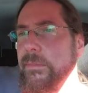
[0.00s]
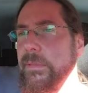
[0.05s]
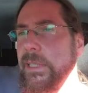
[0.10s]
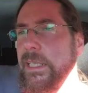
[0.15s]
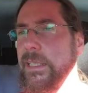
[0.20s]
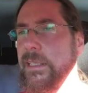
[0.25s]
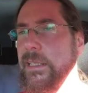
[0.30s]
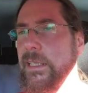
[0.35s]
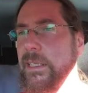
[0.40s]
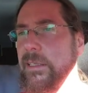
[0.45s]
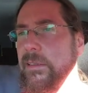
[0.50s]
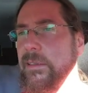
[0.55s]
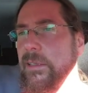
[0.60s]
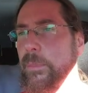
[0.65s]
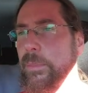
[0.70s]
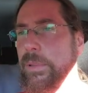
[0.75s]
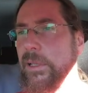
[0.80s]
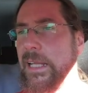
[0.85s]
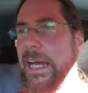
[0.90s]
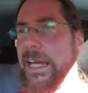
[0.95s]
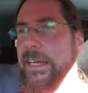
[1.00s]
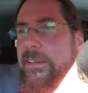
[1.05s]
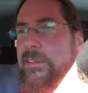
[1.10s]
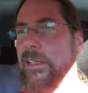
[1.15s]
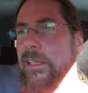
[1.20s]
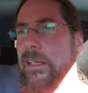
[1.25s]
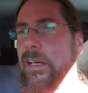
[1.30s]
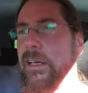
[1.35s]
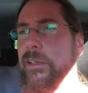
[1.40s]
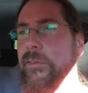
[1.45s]
It applies
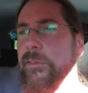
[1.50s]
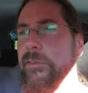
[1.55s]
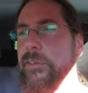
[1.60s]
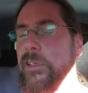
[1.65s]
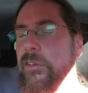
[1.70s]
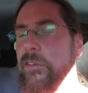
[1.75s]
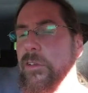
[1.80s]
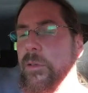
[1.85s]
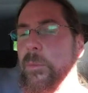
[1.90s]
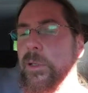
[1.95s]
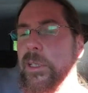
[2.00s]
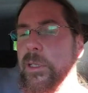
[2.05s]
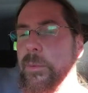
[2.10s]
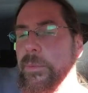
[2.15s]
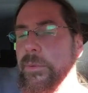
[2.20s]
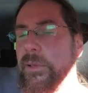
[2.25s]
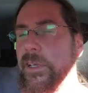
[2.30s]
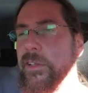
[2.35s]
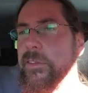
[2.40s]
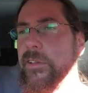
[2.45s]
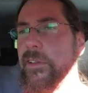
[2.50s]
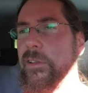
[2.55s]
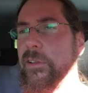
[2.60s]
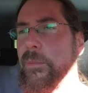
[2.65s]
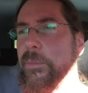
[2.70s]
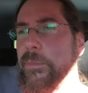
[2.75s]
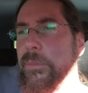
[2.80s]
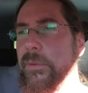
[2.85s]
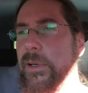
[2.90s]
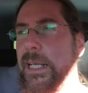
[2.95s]
a lot of regen when you press on
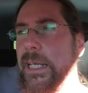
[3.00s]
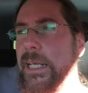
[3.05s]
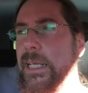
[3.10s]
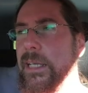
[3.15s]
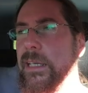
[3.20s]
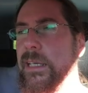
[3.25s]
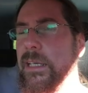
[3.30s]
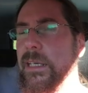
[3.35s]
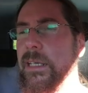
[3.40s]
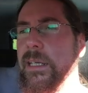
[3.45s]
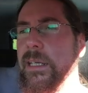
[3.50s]
the brake,